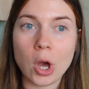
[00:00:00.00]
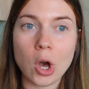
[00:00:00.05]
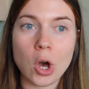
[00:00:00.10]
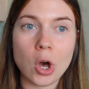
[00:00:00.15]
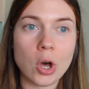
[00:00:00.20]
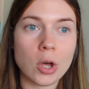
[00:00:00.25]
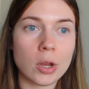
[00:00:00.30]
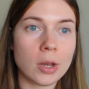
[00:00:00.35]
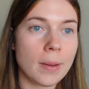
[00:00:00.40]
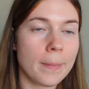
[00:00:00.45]

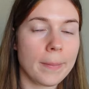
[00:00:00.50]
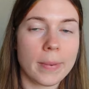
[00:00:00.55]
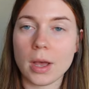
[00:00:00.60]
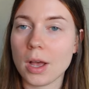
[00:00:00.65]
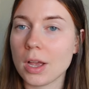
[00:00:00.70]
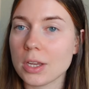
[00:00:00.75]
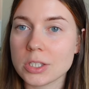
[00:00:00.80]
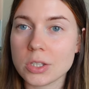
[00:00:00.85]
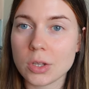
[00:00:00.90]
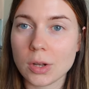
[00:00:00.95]
on,
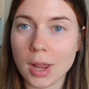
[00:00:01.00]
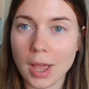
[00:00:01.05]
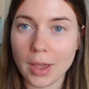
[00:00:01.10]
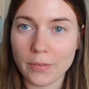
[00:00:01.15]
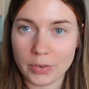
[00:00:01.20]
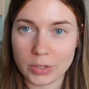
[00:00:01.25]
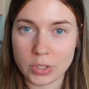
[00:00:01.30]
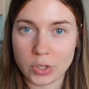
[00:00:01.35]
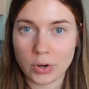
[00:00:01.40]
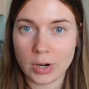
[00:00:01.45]
personal
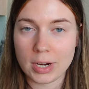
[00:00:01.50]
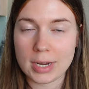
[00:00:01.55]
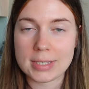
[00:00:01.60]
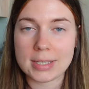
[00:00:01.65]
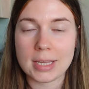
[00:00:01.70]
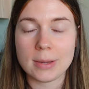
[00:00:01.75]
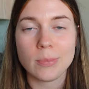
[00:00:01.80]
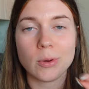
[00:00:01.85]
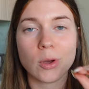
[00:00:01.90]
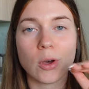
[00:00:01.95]
life is
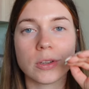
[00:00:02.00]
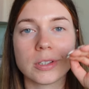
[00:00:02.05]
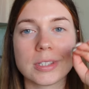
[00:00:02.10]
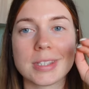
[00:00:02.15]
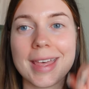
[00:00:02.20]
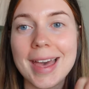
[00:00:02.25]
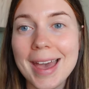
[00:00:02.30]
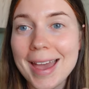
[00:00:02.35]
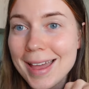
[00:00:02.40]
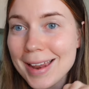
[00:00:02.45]
crazy, because
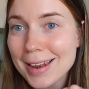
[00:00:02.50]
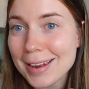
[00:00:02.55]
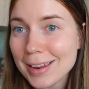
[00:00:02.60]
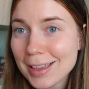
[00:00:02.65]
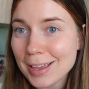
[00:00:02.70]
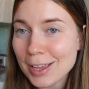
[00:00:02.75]
then